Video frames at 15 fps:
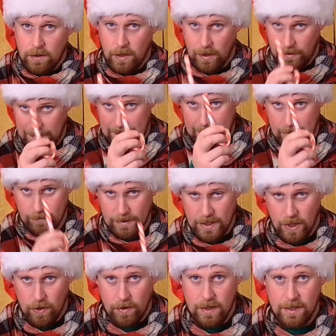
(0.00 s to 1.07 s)
All right, here we
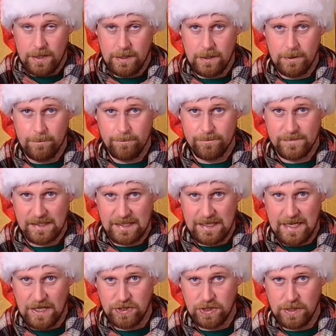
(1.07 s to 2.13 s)
go.
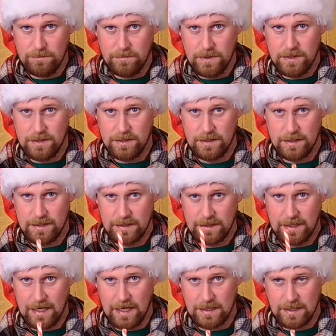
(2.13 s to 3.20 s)
Ketchup,
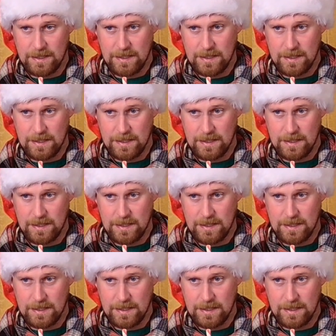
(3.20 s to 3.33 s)
candy